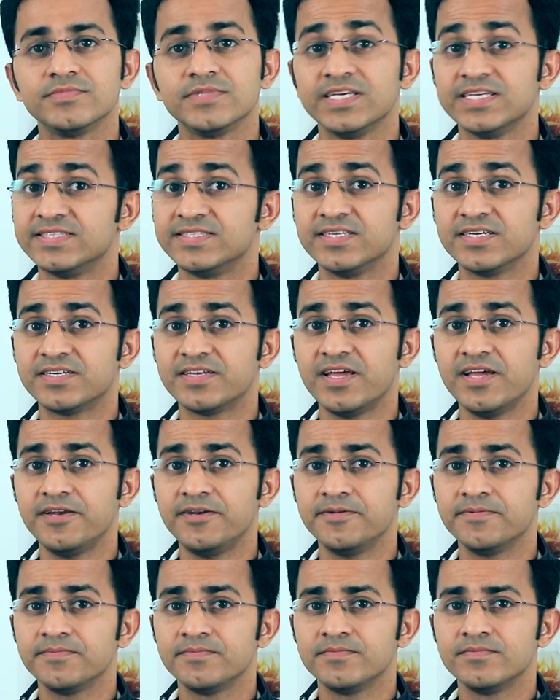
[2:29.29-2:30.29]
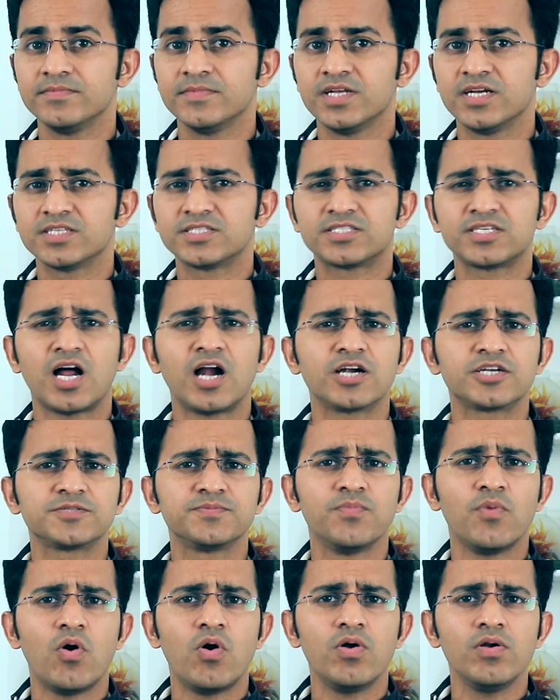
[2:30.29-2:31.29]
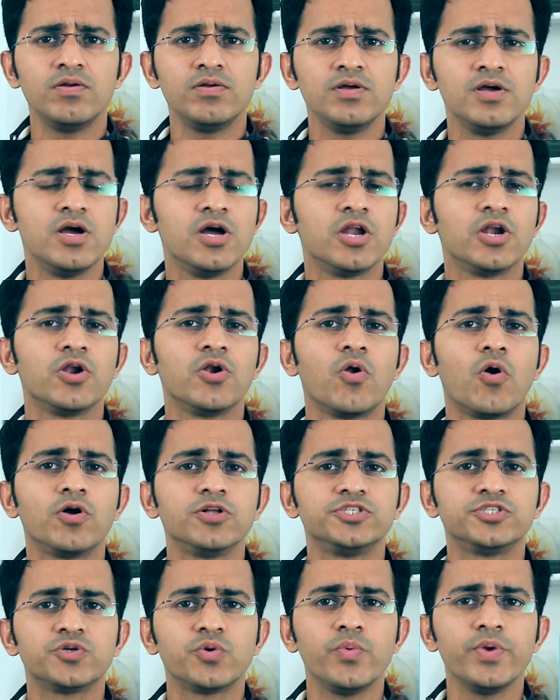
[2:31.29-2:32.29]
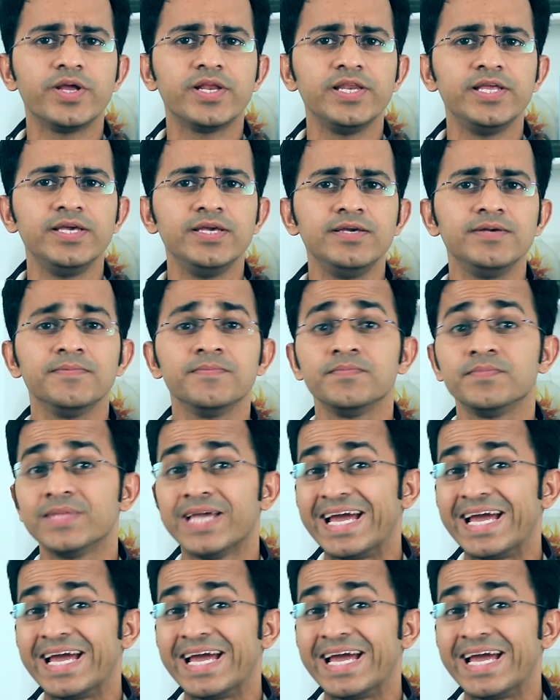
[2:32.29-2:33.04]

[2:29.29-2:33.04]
His secret? Start small, launch quickly,